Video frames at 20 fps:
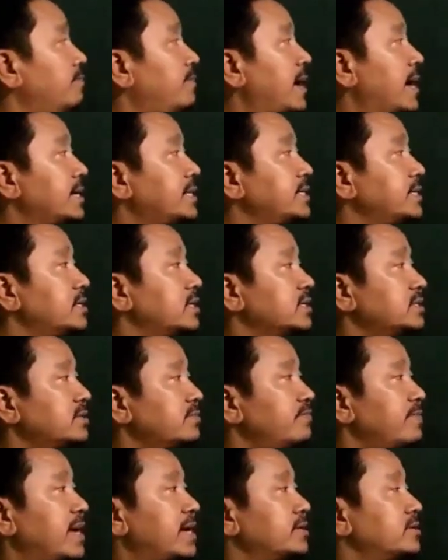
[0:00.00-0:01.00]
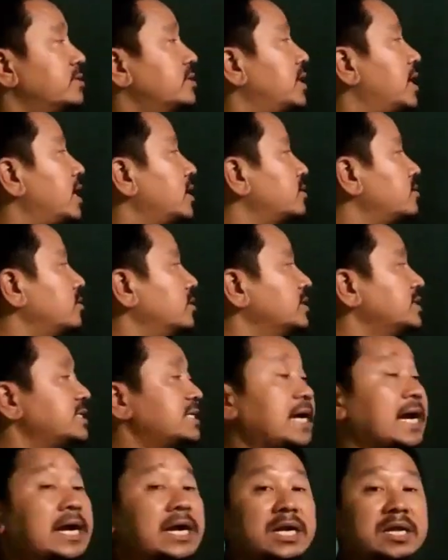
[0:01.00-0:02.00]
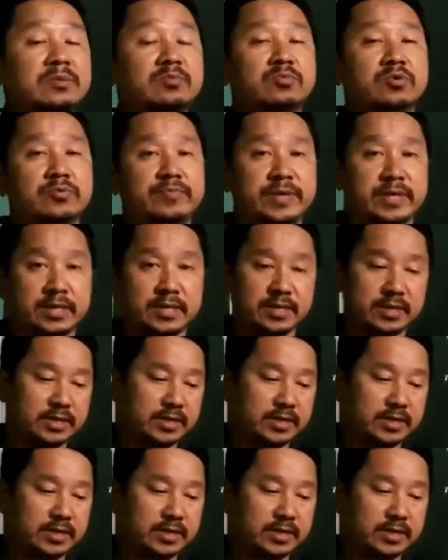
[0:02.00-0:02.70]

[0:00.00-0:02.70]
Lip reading: particles of matter are constantly moving.